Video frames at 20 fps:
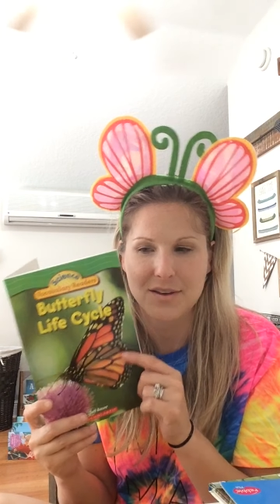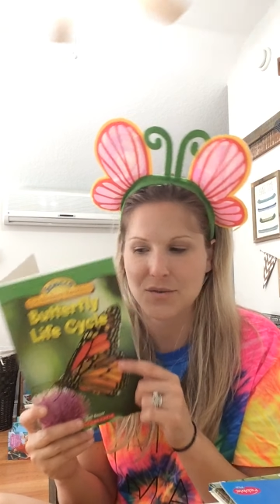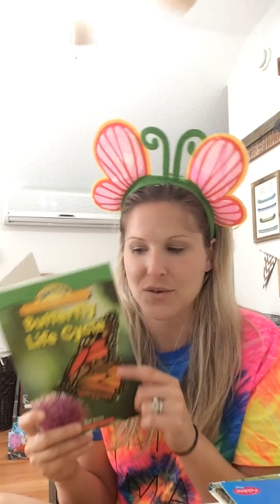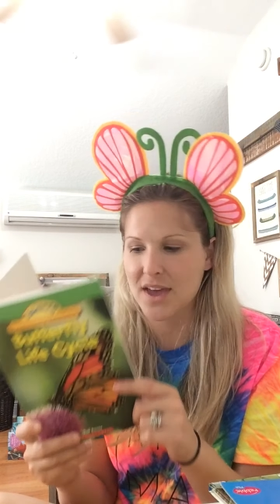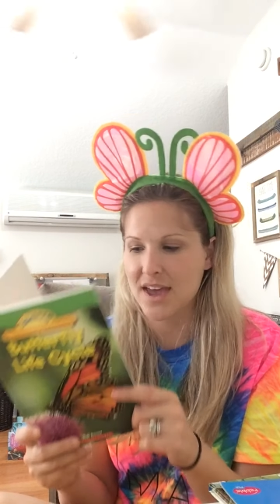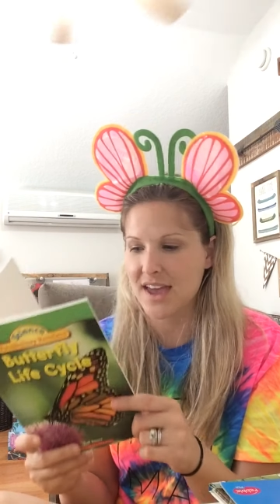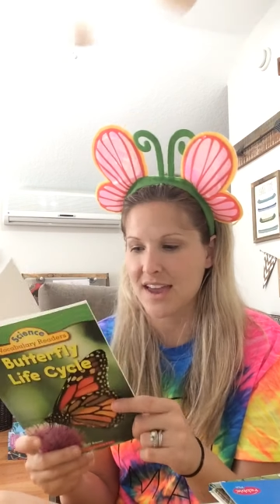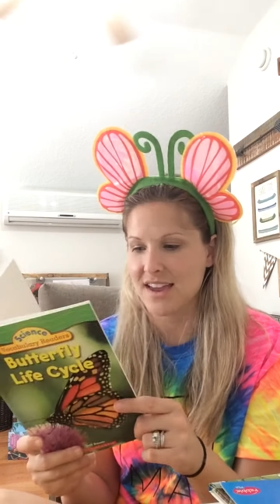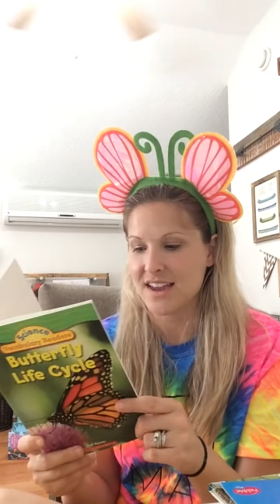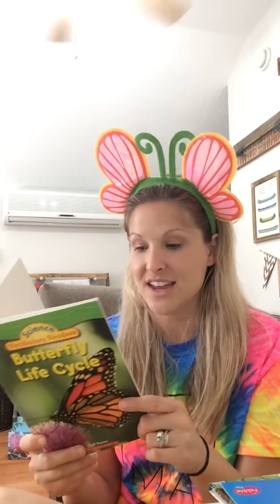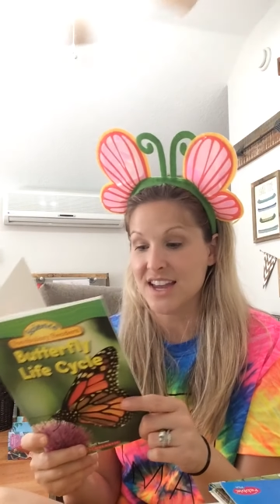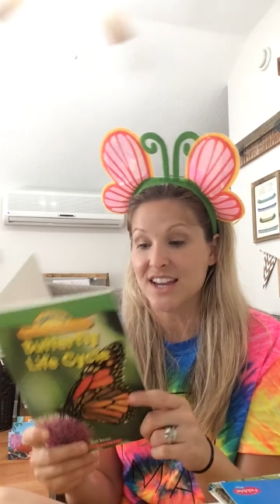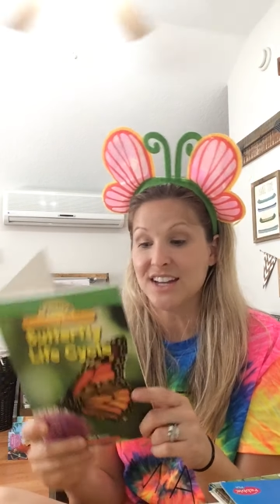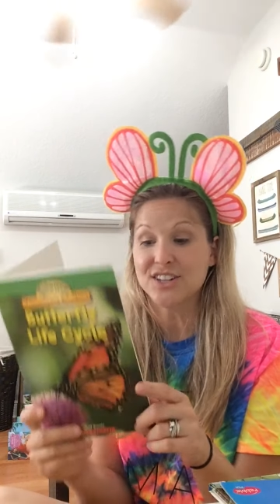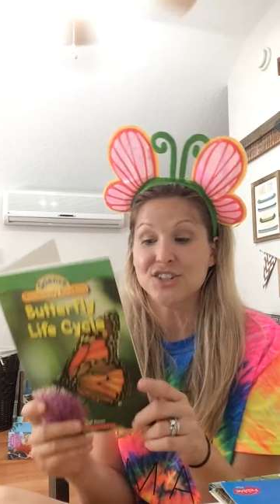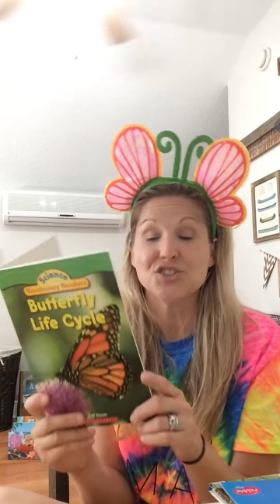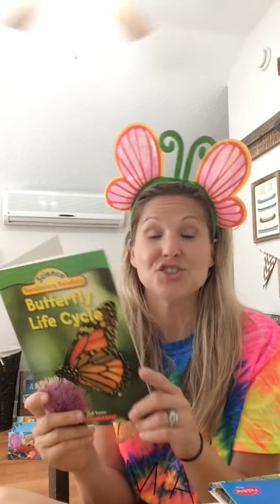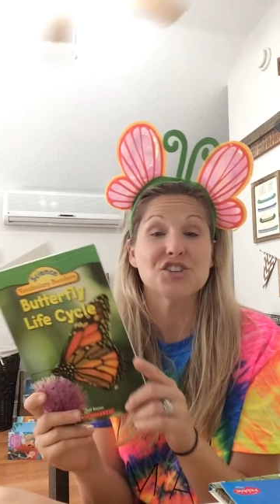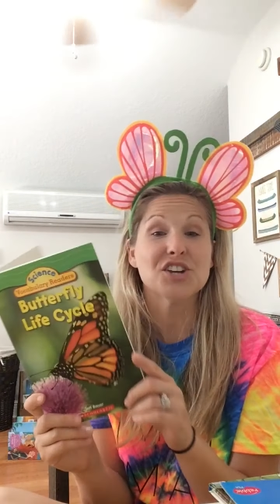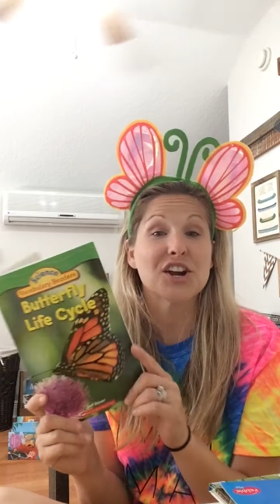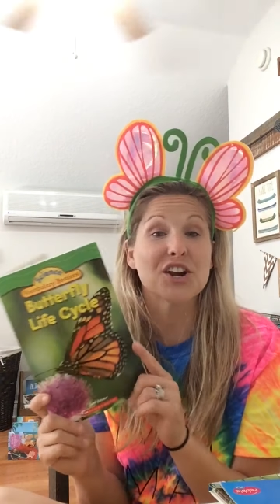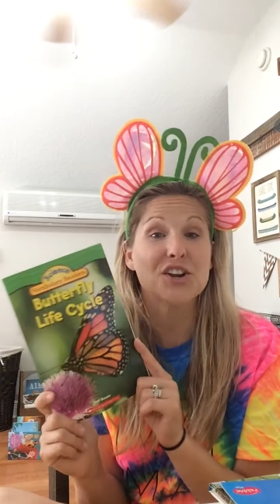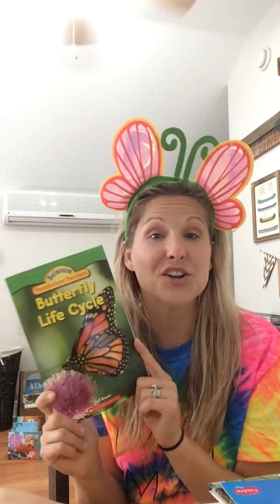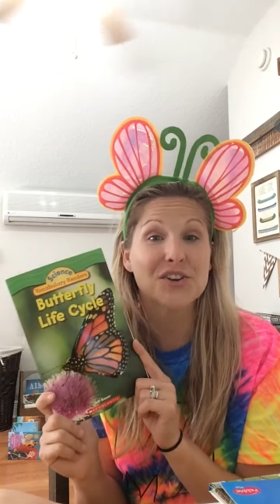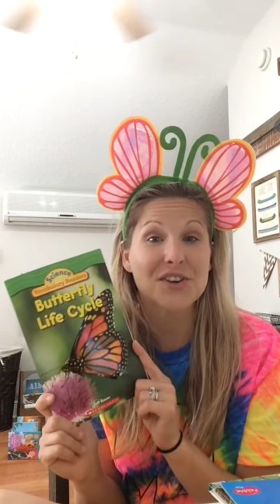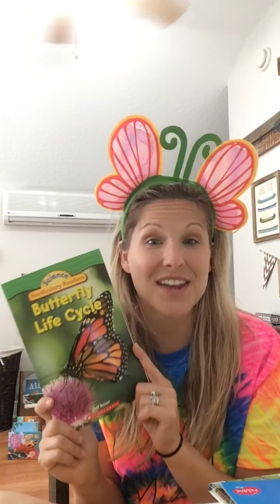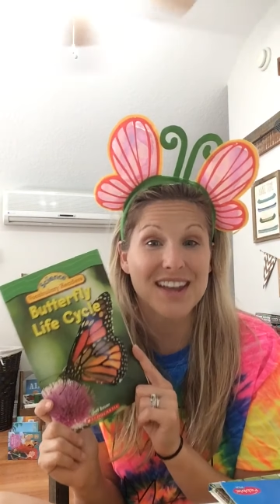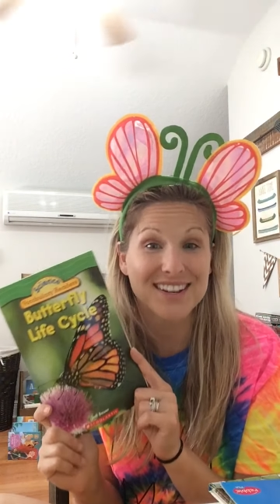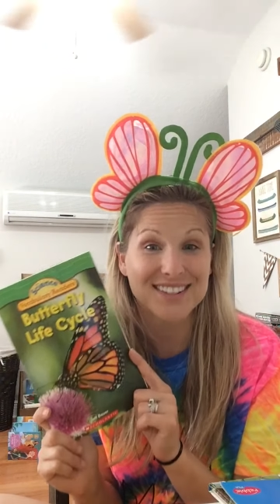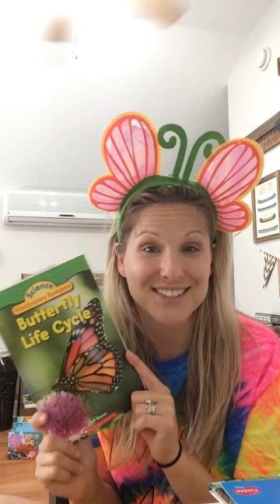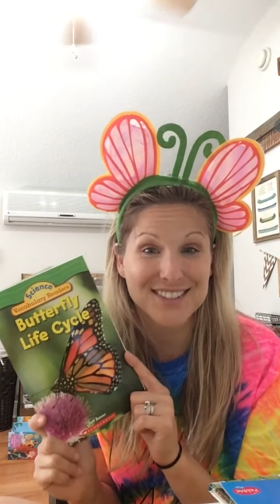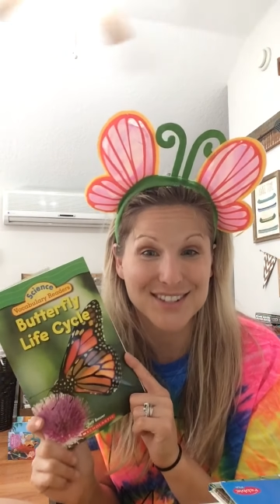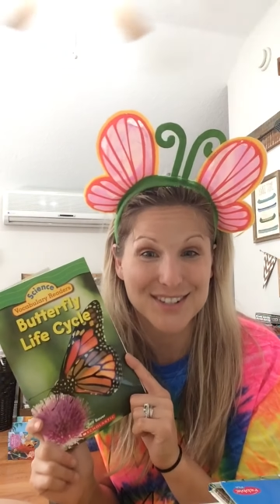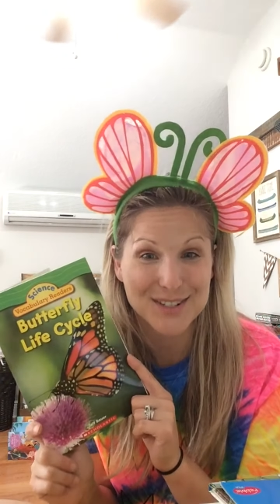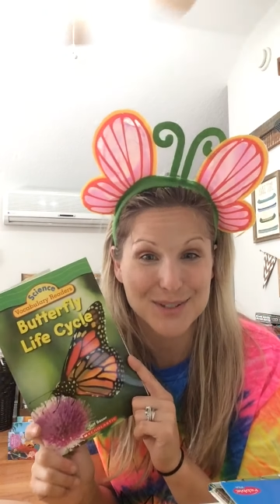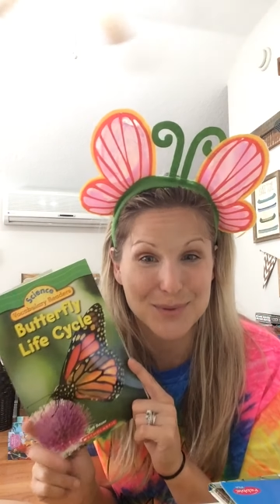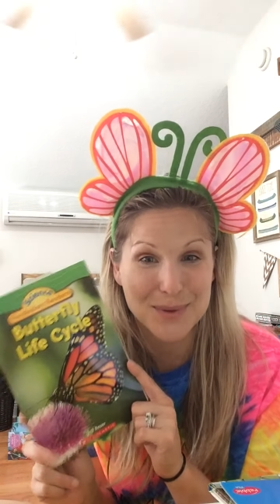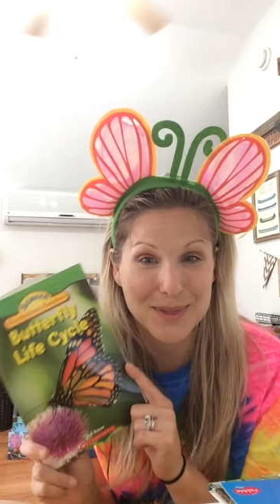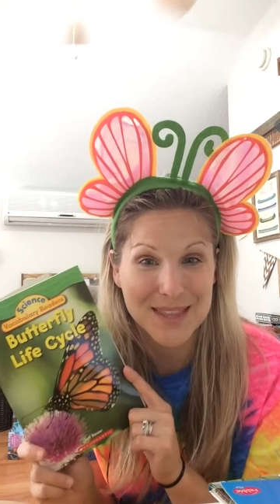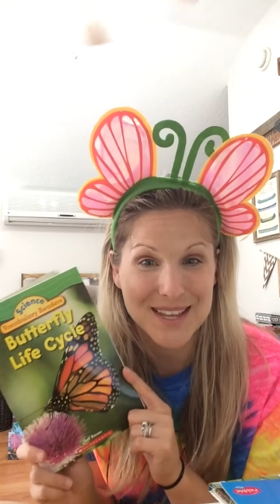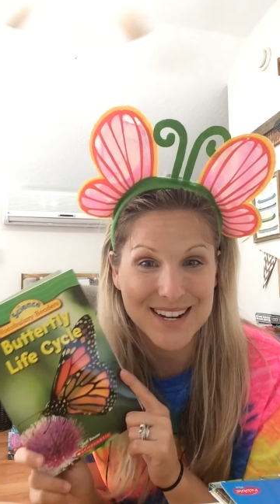Okay, share your answers with